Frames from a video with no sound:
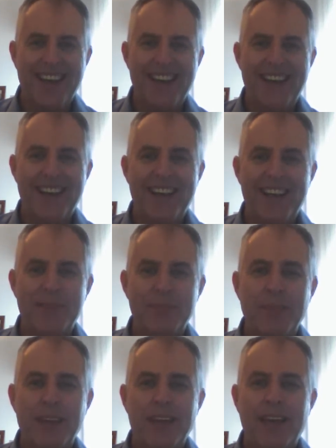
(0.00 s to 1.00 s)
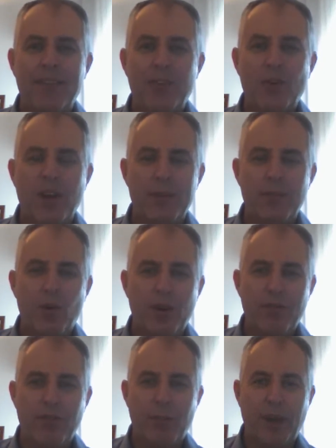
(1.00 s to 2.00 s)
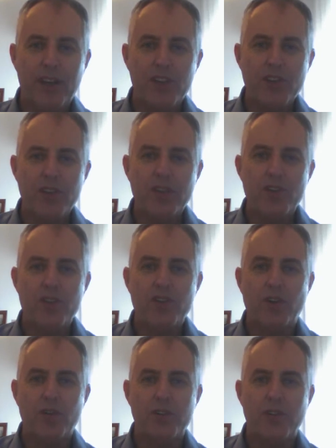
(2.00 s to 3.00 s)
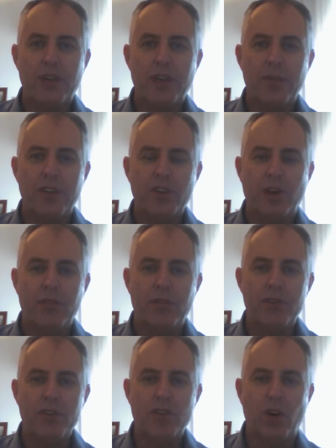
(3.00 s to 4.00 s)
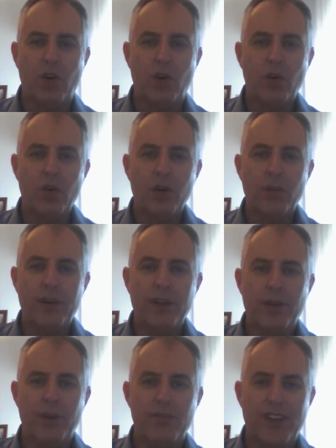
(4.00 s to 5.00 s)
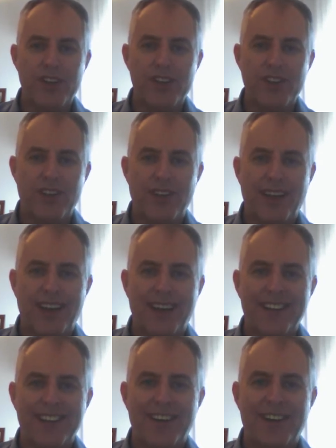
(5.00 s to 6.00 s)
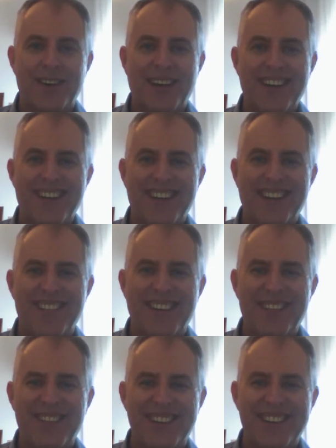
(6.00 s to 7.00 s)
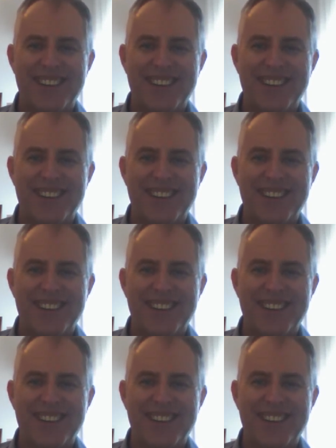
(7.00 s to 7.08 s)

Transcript: If you'd like more information, just go to theimageconference.org where you can register there. Okay, thank you very much.